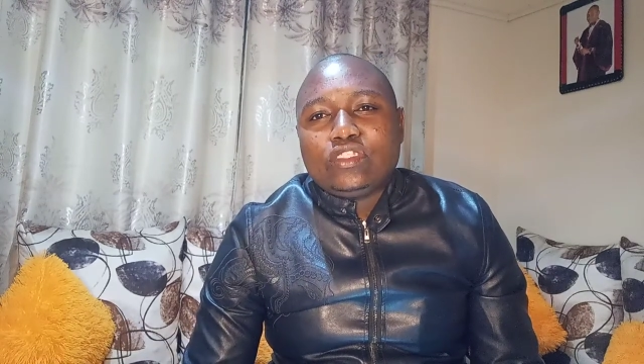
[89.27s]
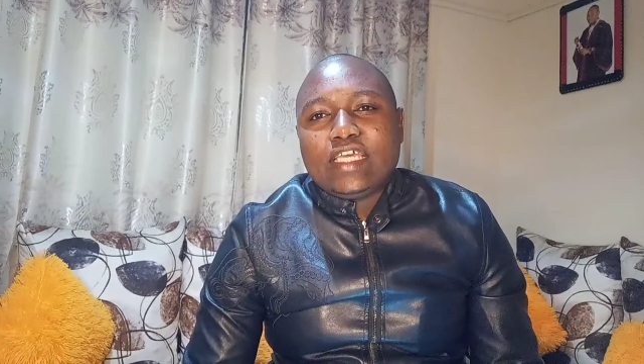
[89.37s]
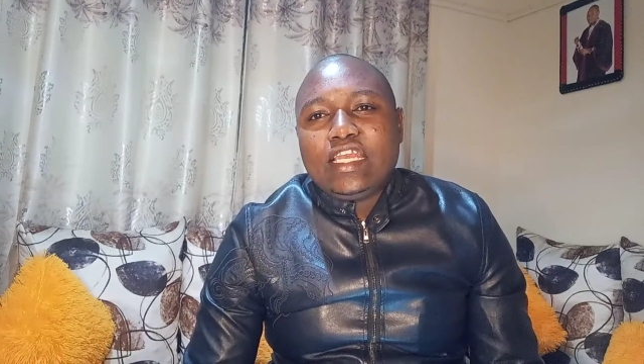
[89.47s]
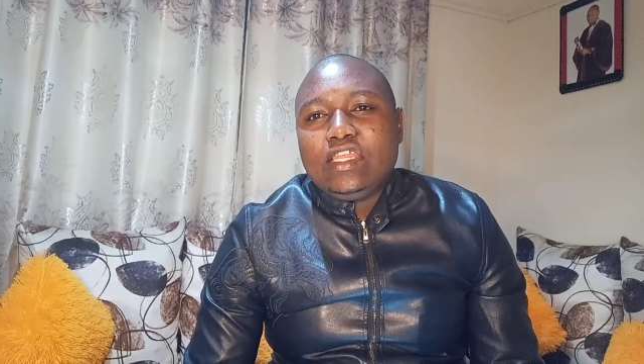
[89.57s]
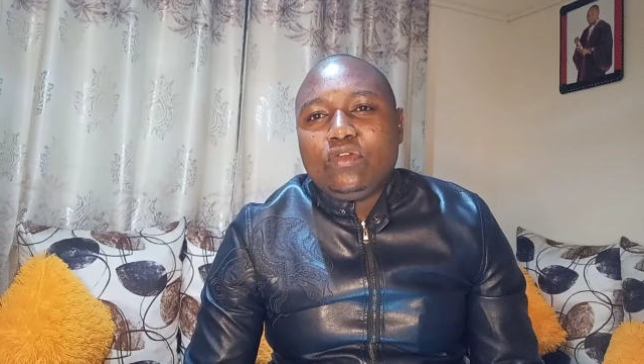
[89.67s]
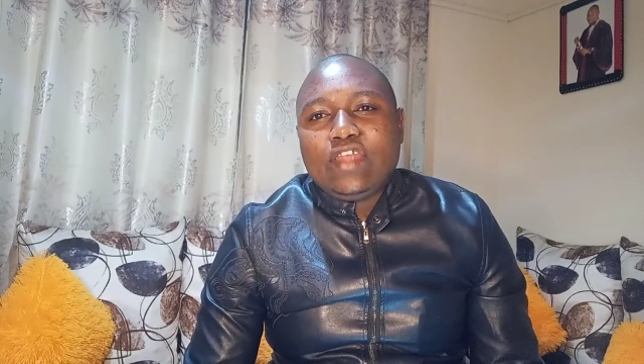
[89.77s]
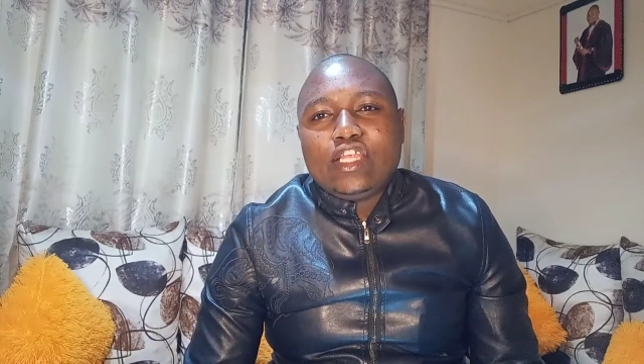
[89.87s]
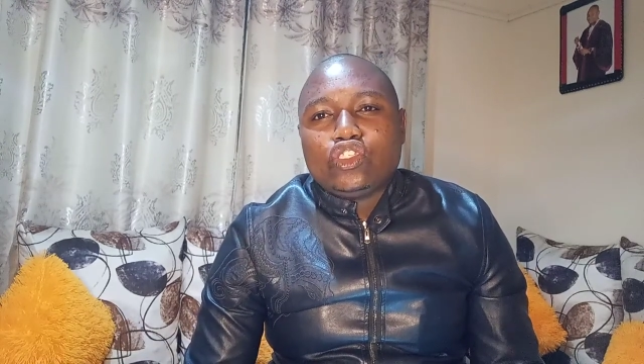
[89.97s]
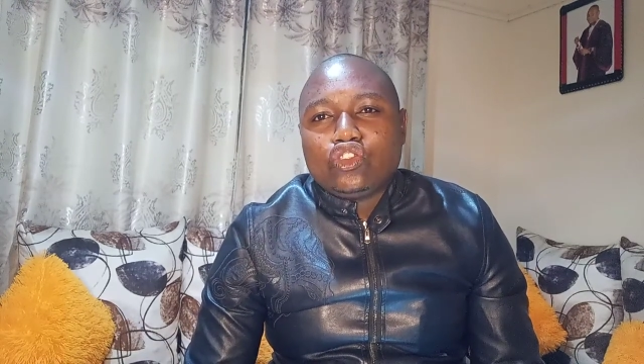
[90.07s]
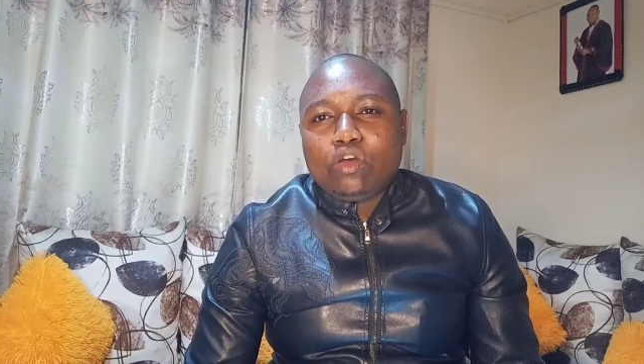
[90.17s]
to tell you there
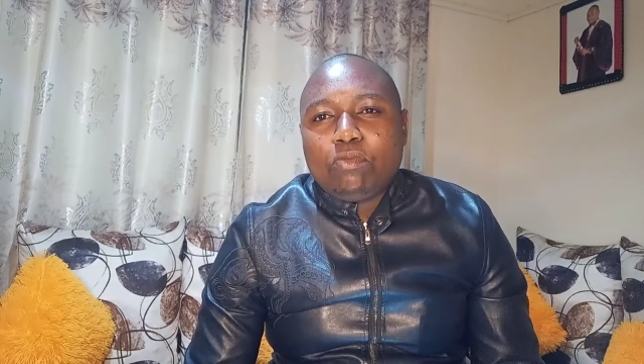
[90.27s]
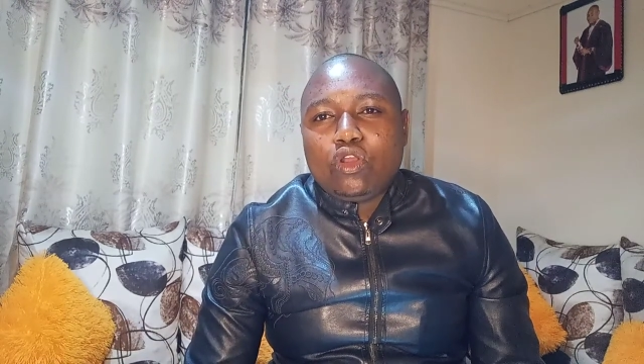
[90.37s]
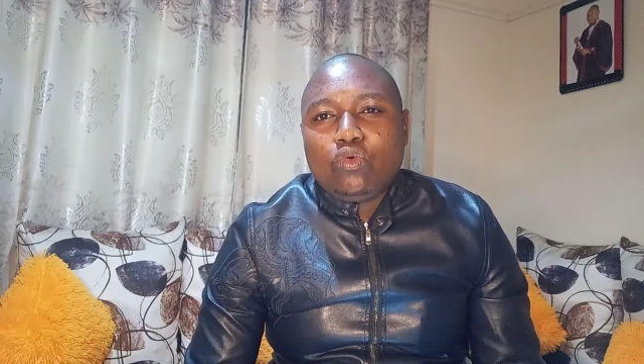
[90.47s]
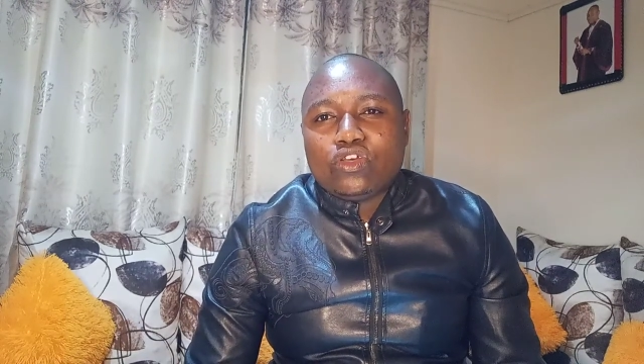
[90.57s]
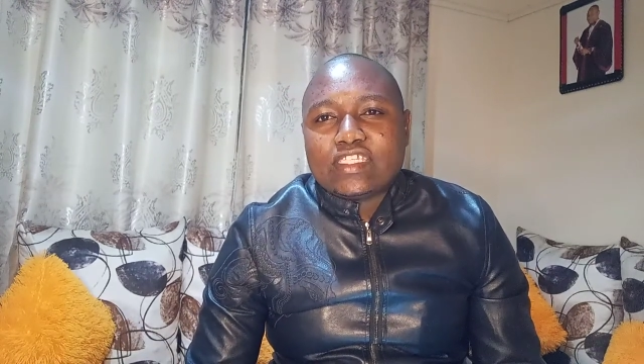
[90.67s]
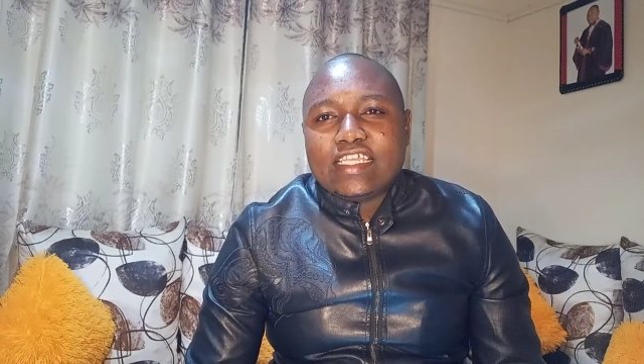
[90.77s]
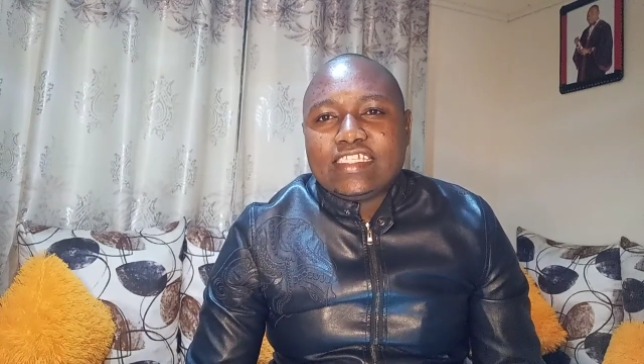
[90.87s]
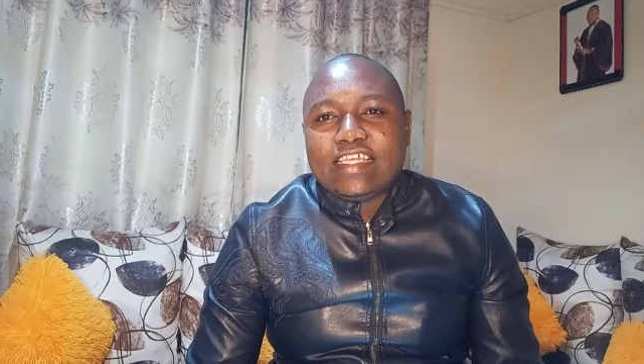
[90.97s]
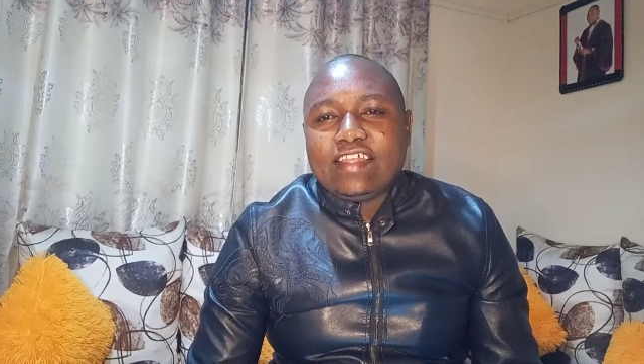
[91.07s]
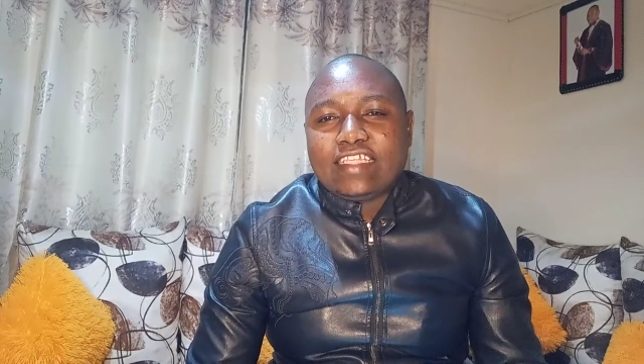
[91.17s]
is nobody who was
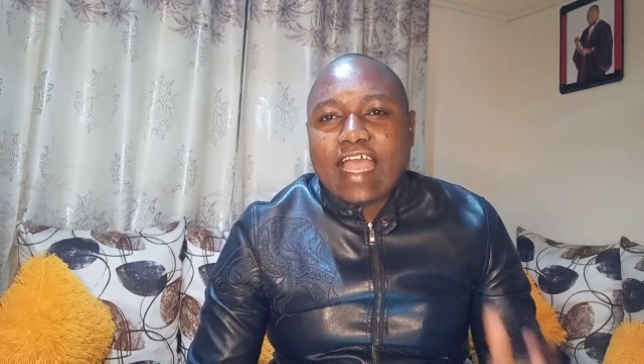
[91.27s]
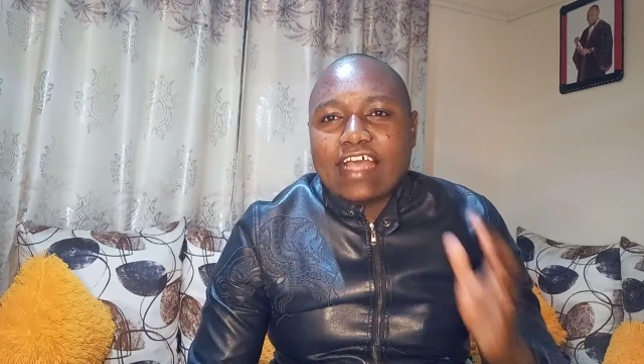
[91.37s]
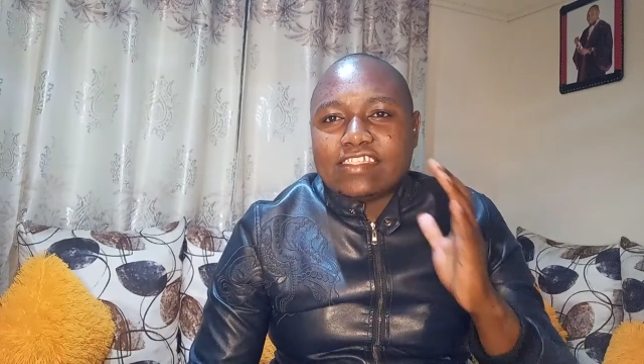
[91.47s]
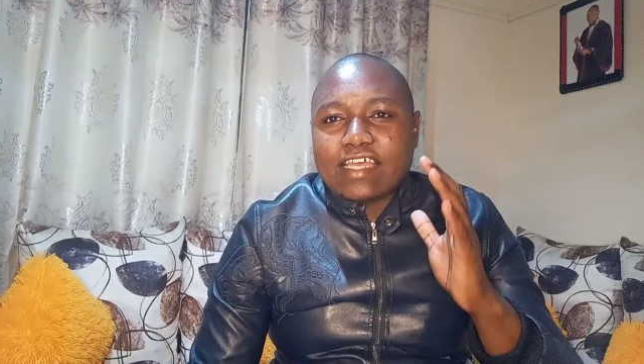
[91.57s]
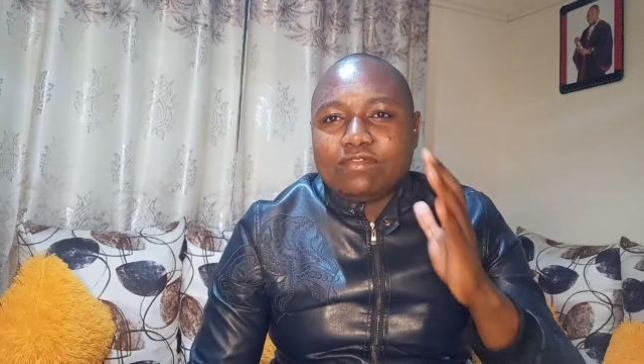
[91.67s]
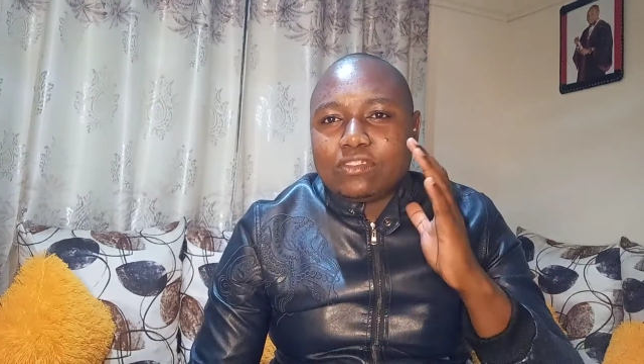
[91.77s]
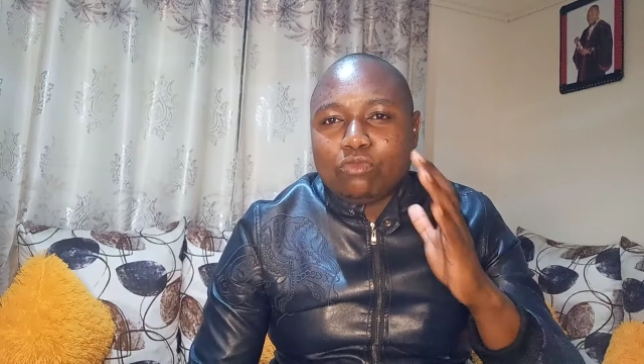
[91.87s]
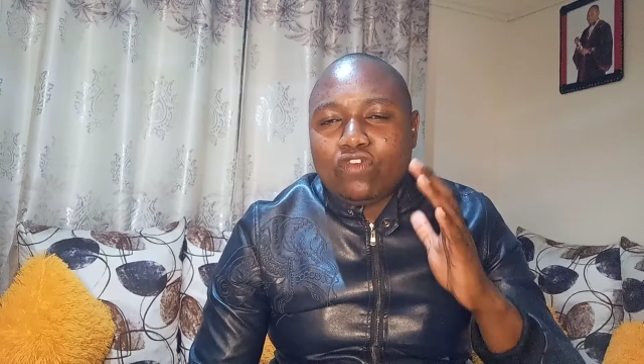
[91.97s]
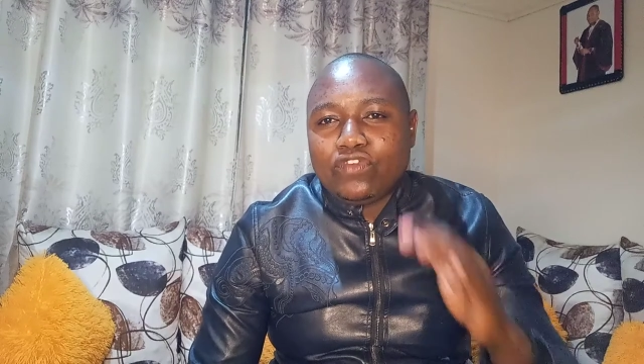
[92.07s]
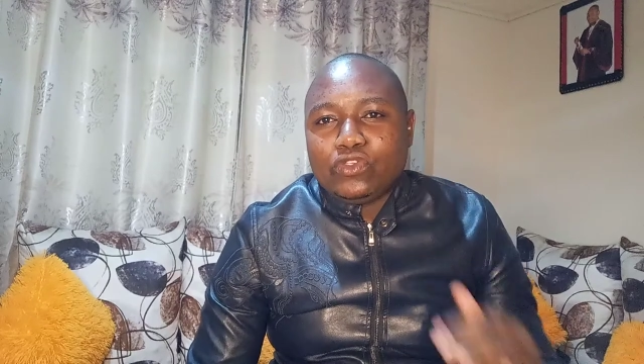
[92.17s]
created that has a
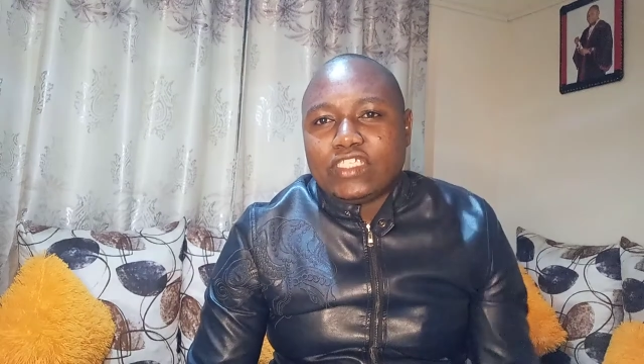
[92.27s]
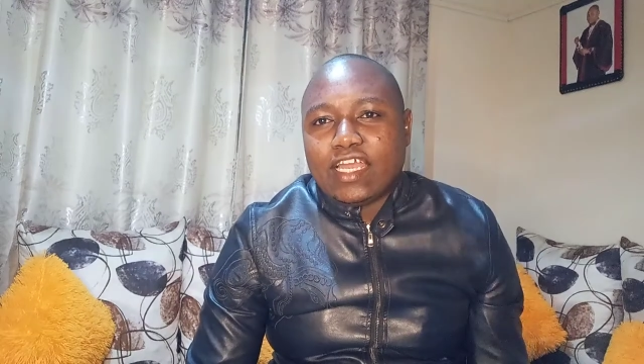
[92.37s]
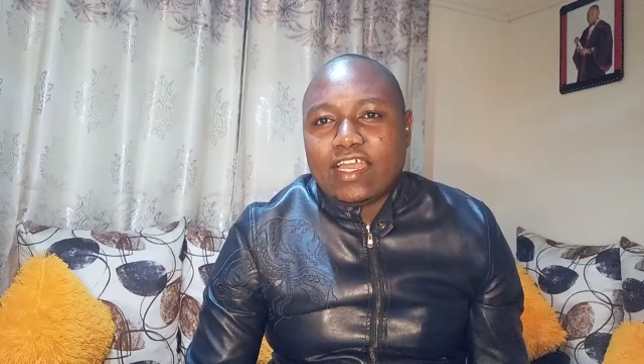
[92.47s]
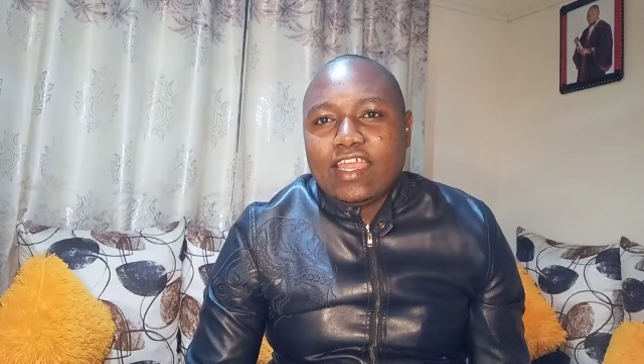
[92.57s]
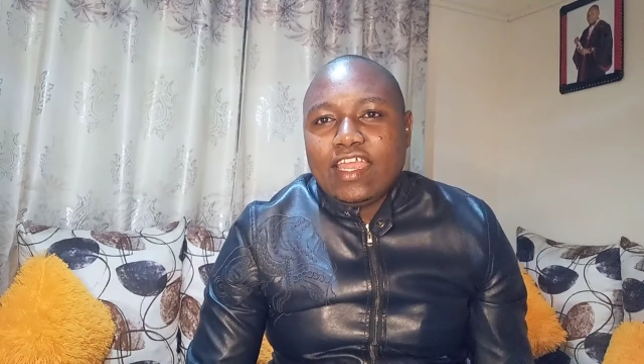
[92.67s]
small future.